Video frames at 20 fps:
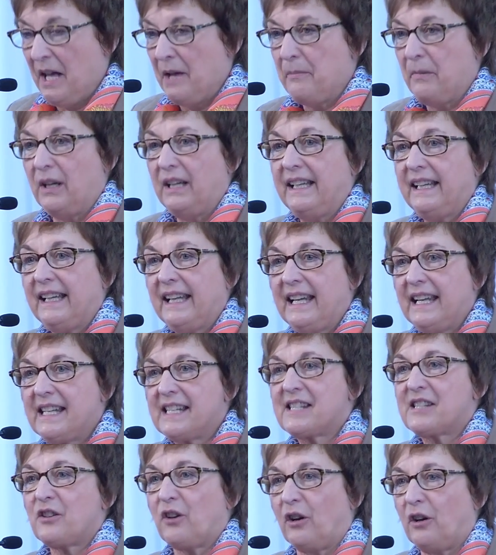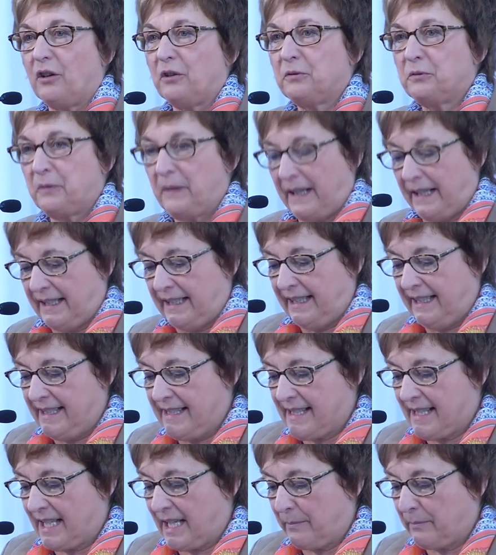Berlin is already
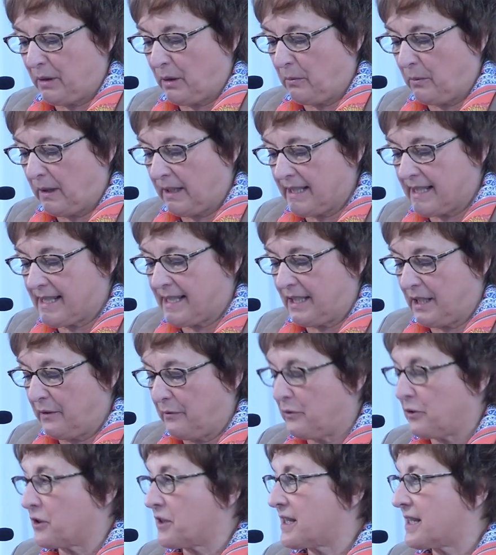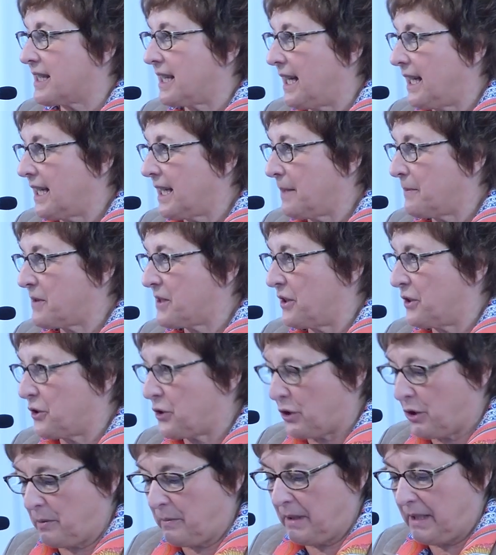the number one city for startups in
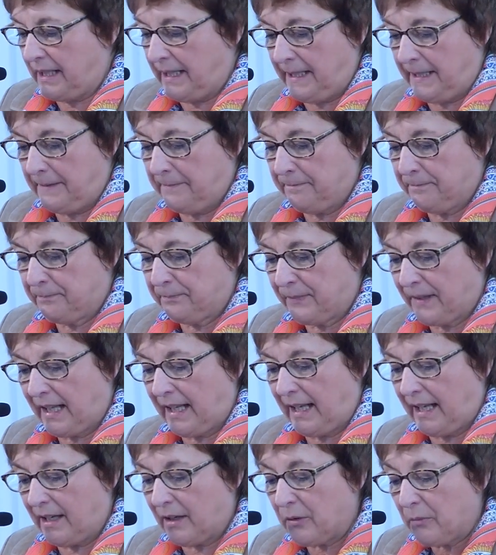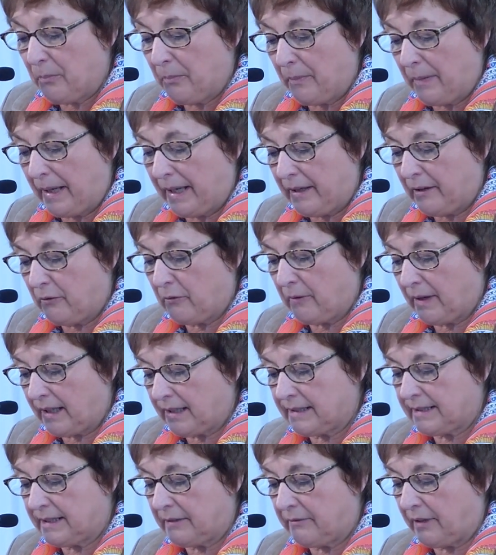Germany and may
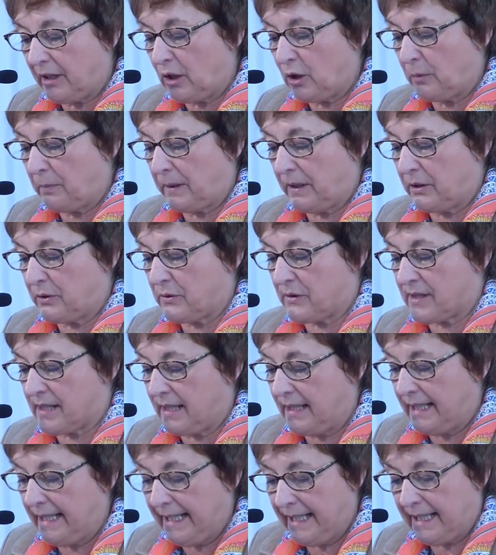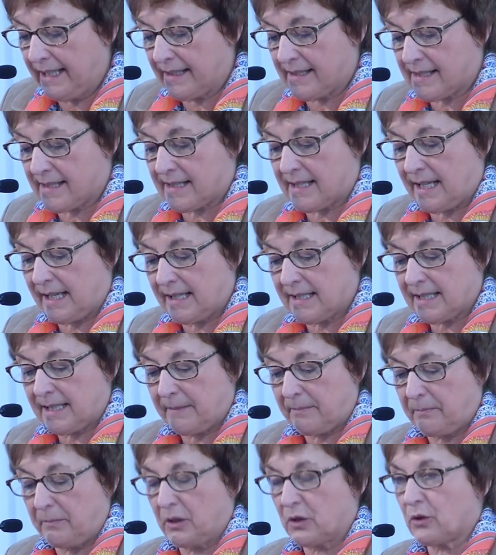well develop into the leading
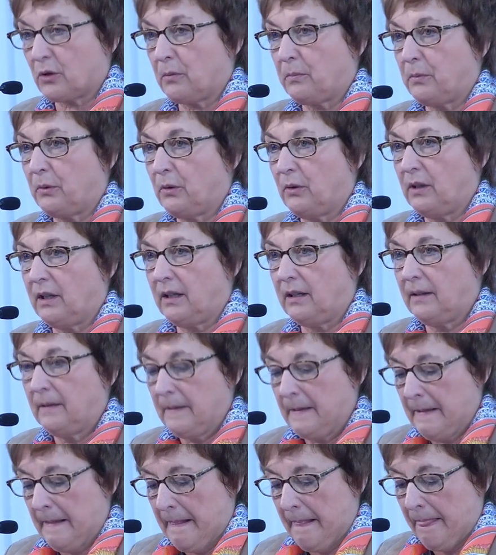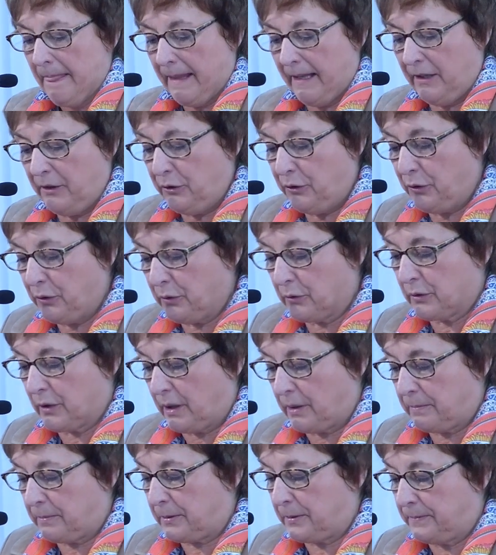startup metropole in
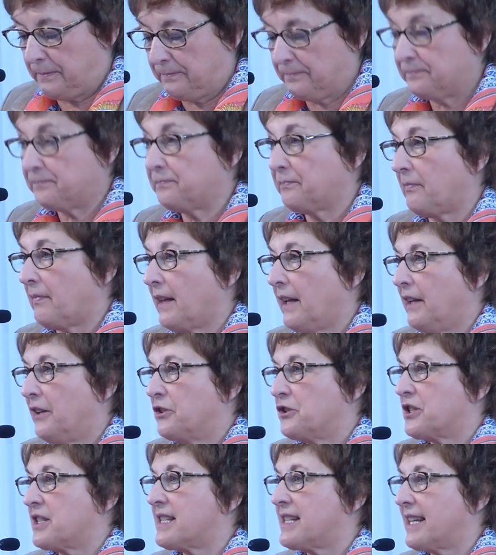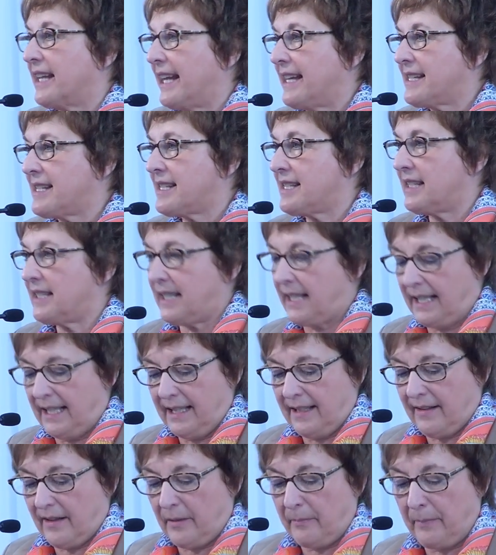Europe. Just
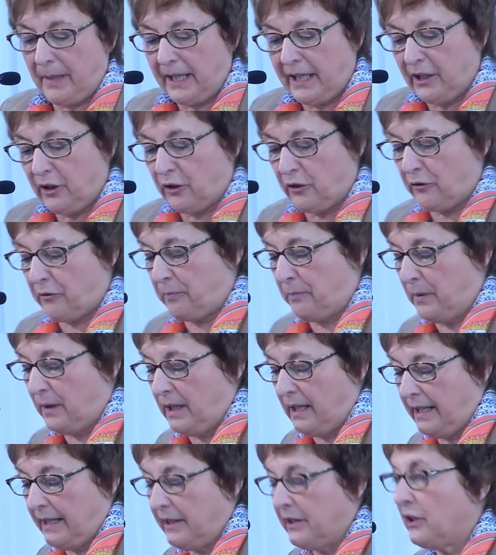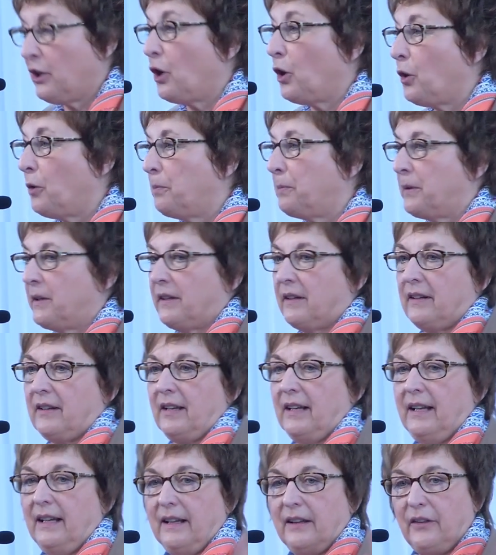yesterday, the mayor of Berlin
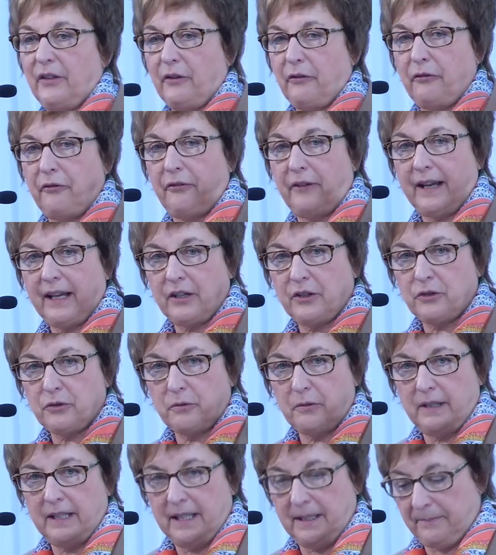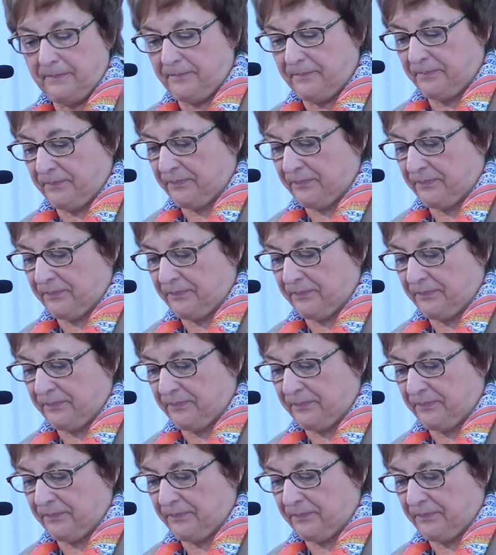opened the factory,